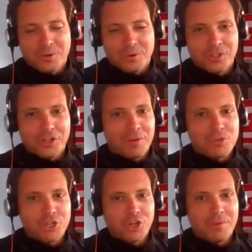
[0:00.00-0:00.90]
Well, look, I'm
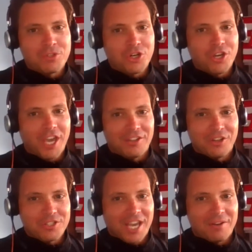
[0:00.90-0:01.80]
sure getting
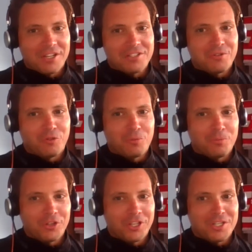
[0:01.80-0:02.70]
Notts County into the
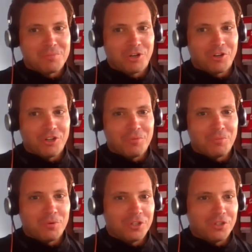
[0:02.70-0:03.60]
Football League is priority
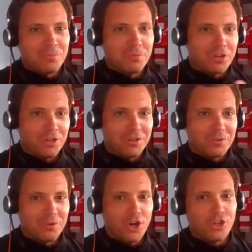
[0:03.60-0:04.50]
number one, but
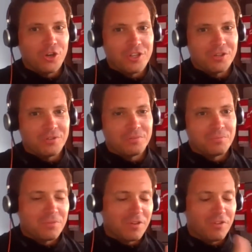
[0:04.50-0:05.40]
we all know that
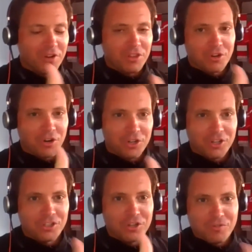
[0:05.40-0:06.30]
if you've read the
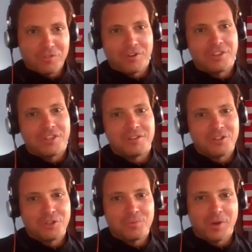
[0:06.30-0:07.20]
Chronicle or if you've read the
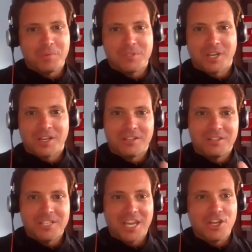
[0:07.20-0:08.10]
club website,
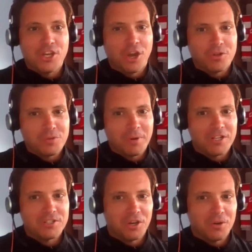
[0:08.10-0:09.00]
you're taking your coaching
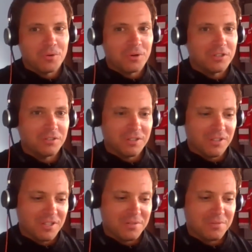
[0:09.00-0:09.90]
badges at Oakwell.
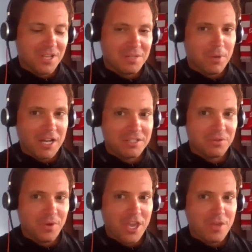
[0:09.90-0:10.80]
Is
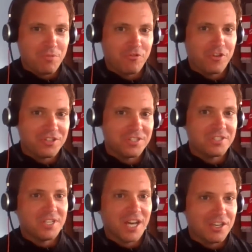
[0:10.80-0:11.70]
Barnsley where you prefer to
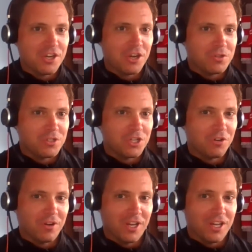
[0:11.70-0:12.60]
start your coaching
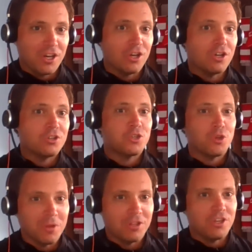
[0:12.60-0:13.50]
career,
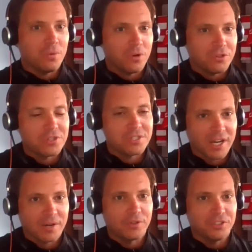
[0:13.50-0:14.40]
assuming that you want to
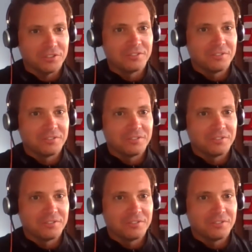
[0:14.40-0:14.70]
start one?